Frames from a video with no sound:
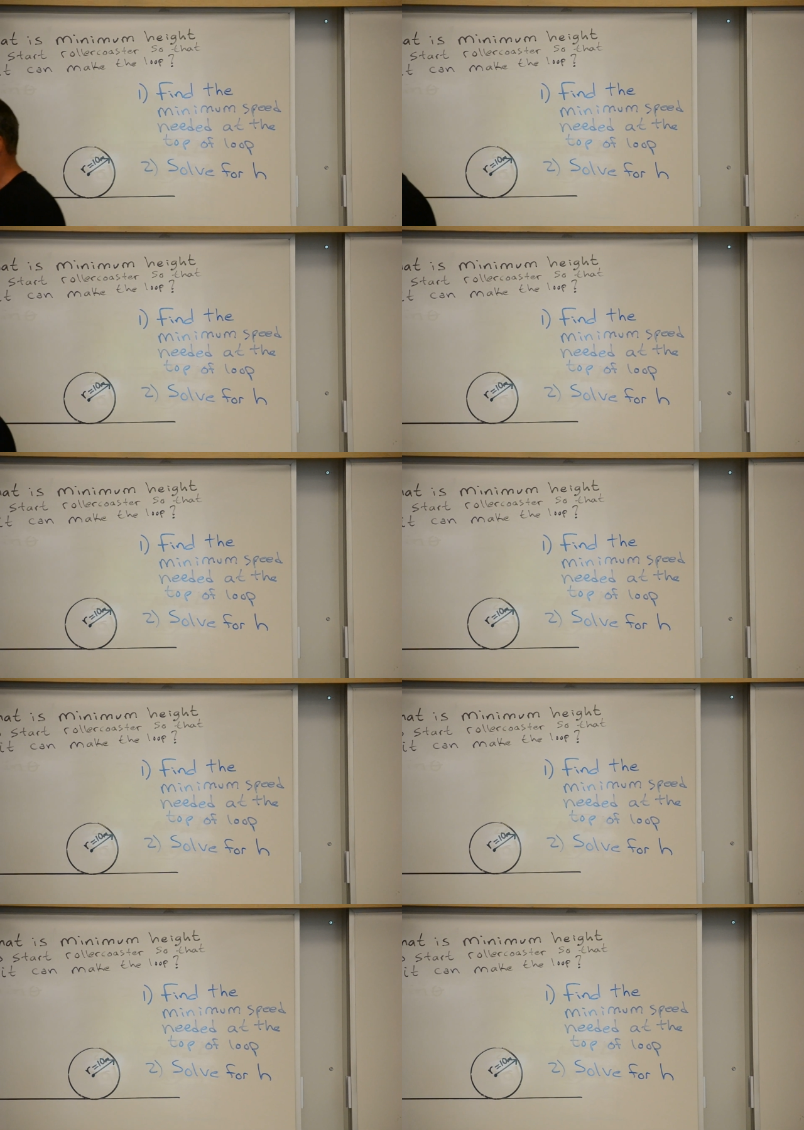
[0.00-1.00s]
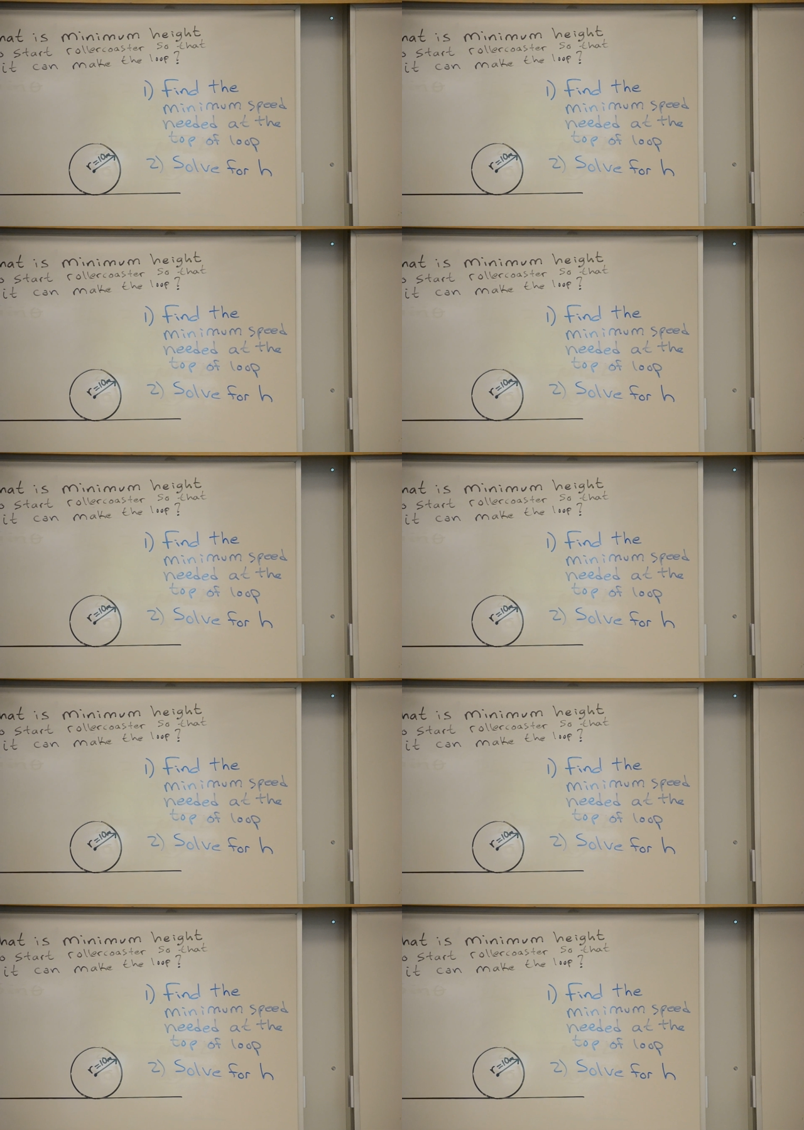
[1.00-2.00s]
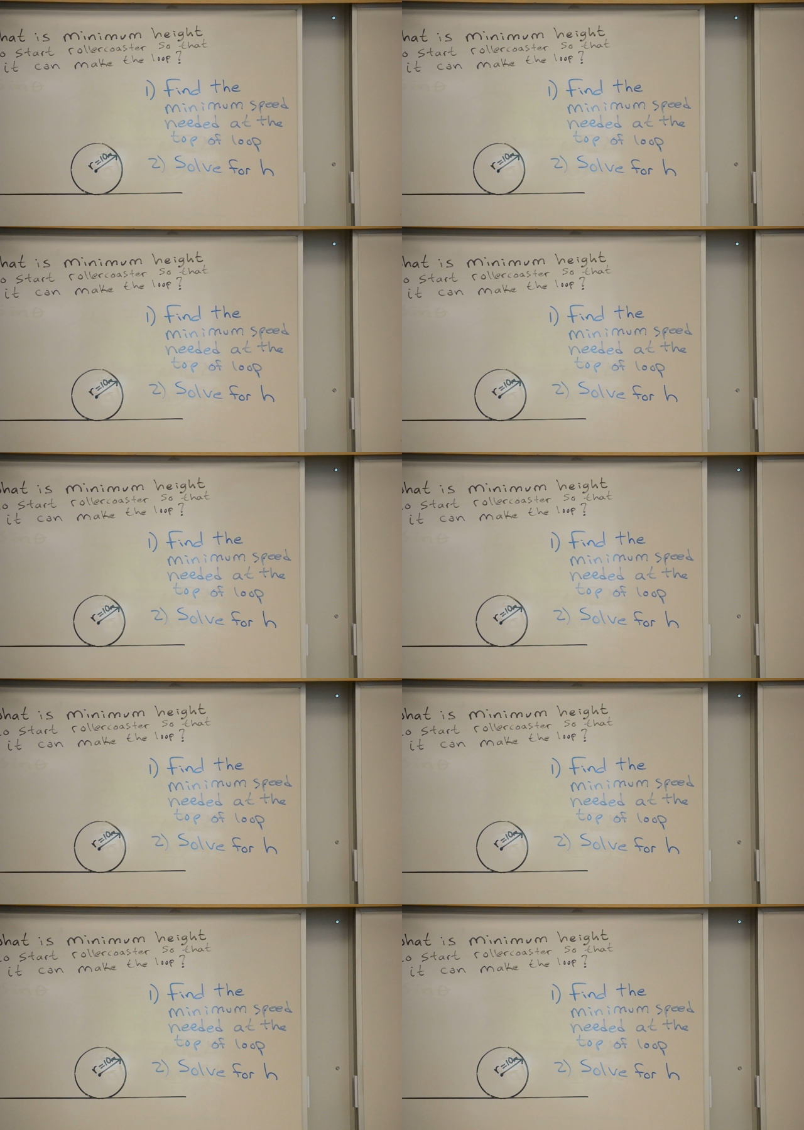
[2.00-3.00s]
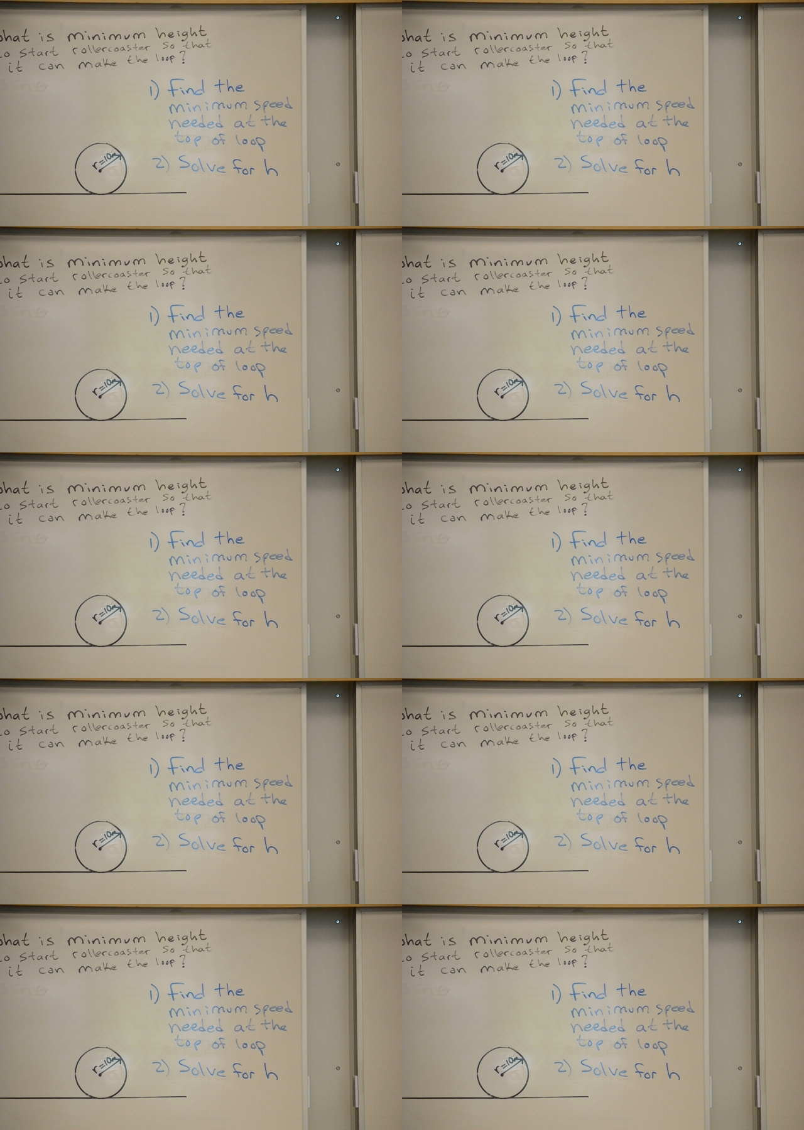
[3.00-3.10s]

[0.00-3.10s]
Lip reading: [unreadable: no face in view]